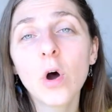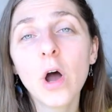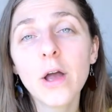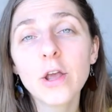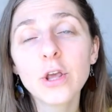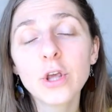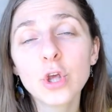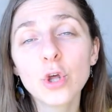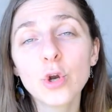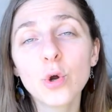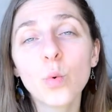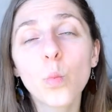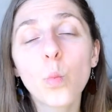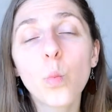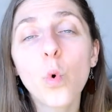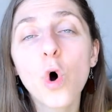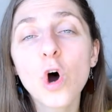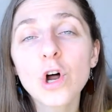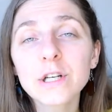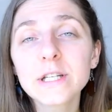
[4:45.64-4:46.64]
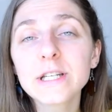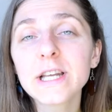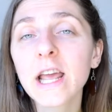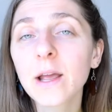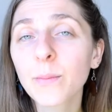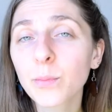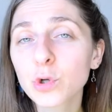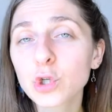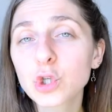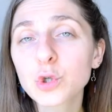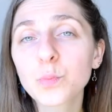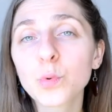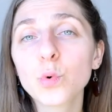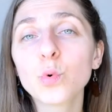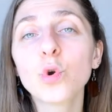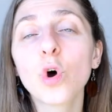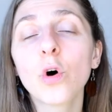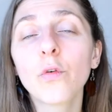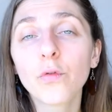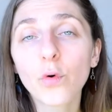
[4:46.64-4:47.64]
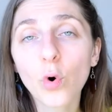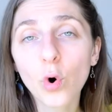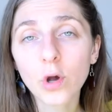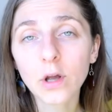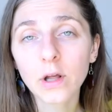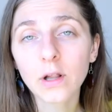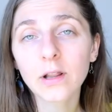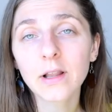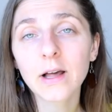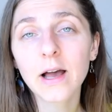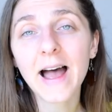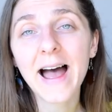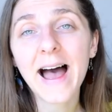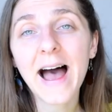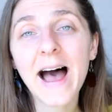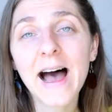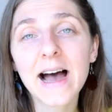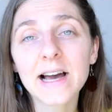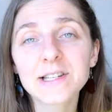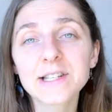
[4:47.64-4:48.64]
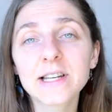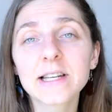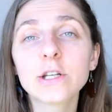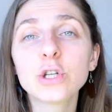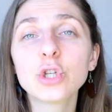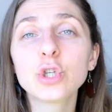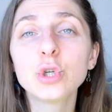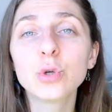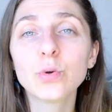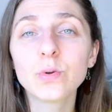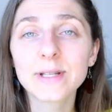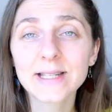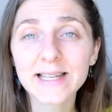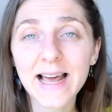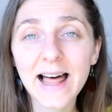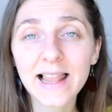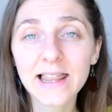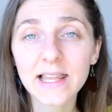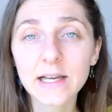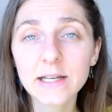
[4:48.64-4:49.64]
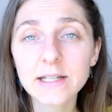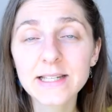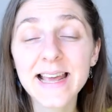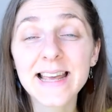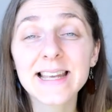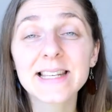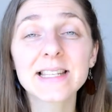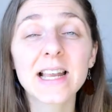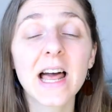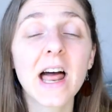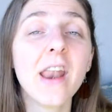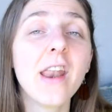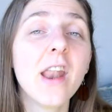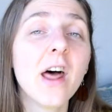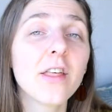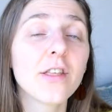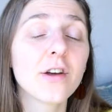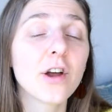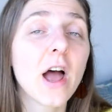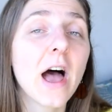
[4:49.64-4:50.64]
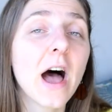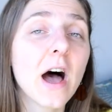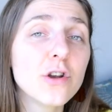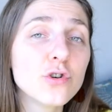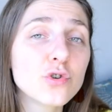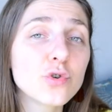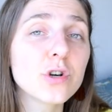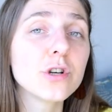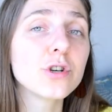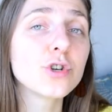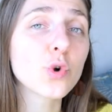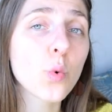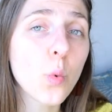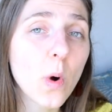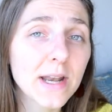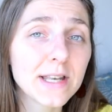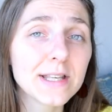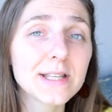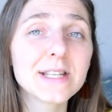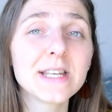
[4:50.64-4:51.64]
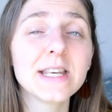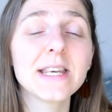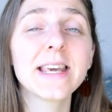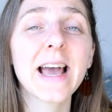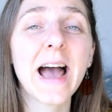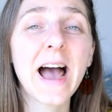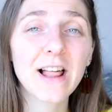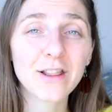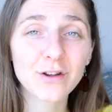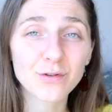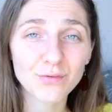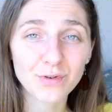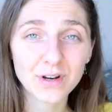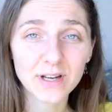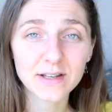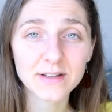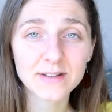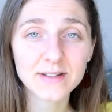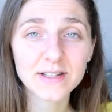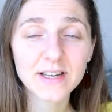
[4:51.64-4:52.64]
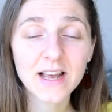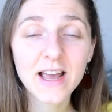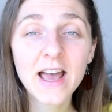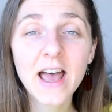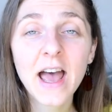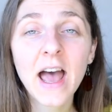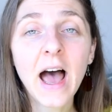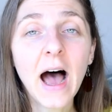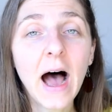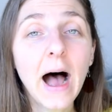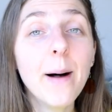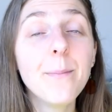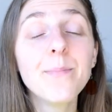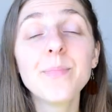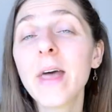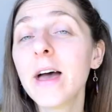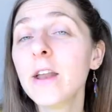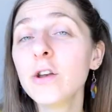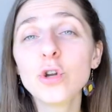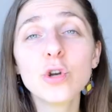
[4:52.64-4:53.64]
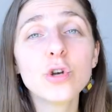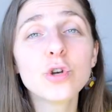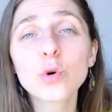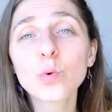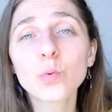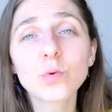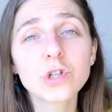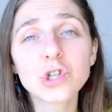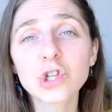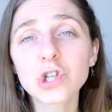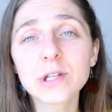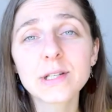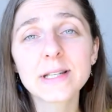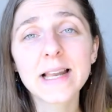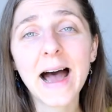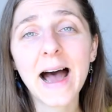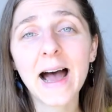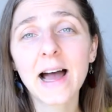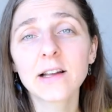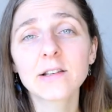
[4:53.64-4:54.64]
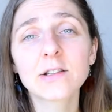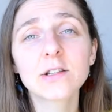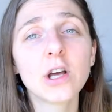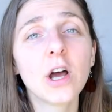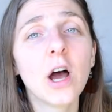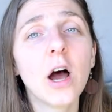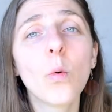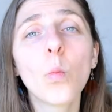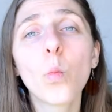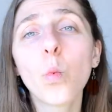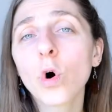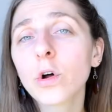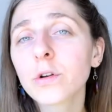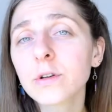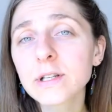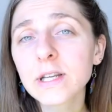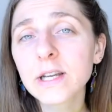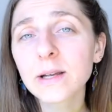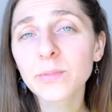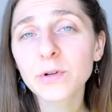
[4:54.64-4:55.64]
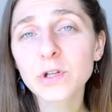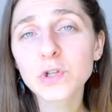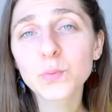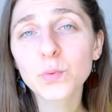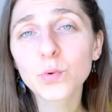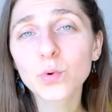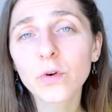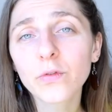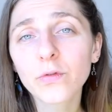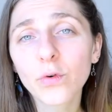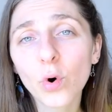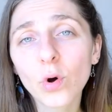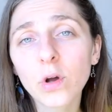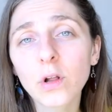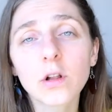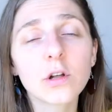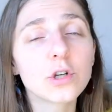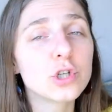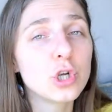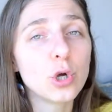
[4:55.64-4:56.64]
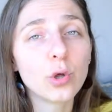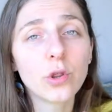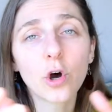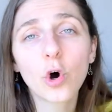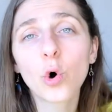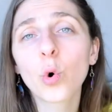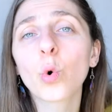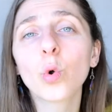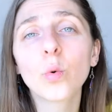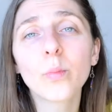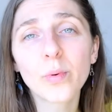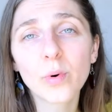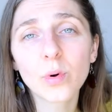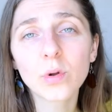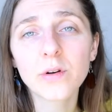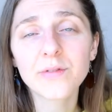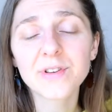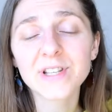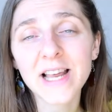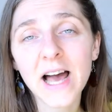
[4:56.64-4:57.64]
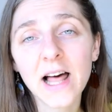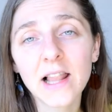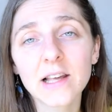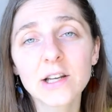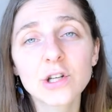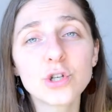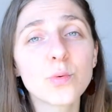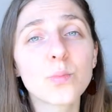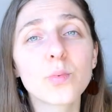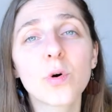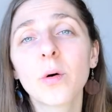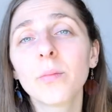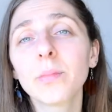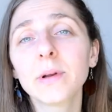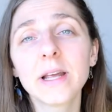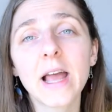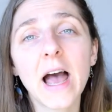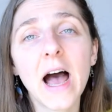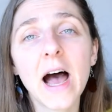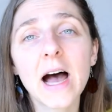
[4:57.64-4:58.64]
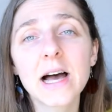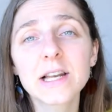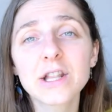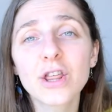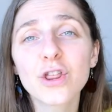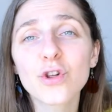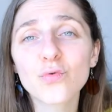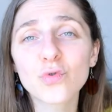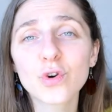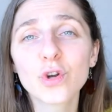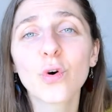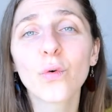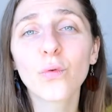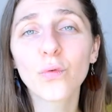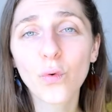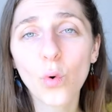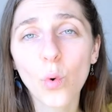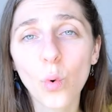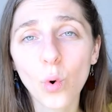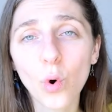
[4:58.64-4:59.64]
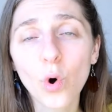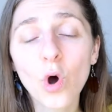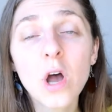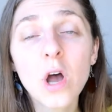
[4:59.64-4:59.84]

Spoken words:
You know, one tablespoon of oil added to salad is another 120 calories. And you don't just add 1 tablespoon of oil to the whole bowl of salad, you probably add 3 or 4.